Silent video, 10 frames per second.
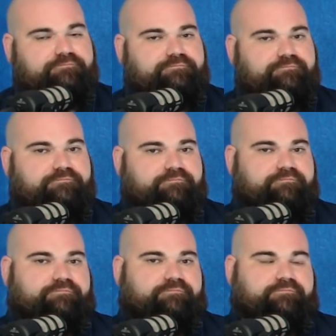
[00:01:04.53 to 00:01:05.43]

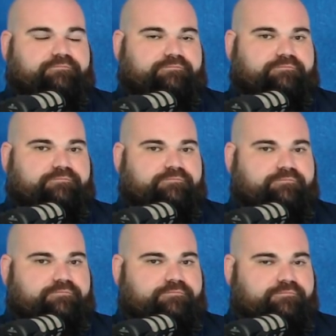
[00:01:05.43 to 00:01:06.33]

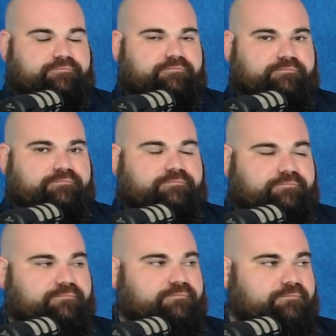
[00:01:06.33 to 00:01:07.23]

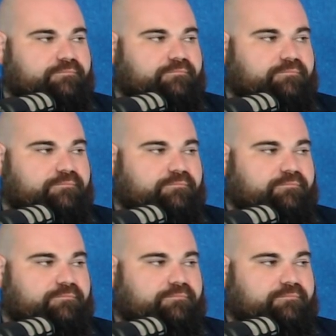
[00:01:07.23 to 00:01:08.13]

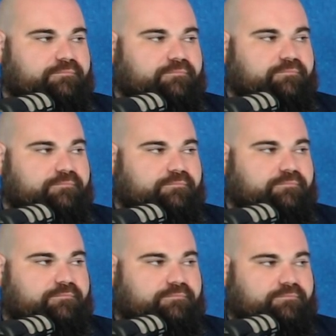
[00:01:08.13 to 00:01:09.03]

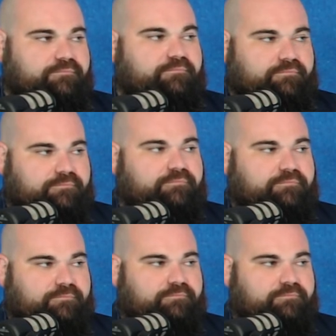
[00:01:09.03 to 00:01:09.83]
This person isn't speaking.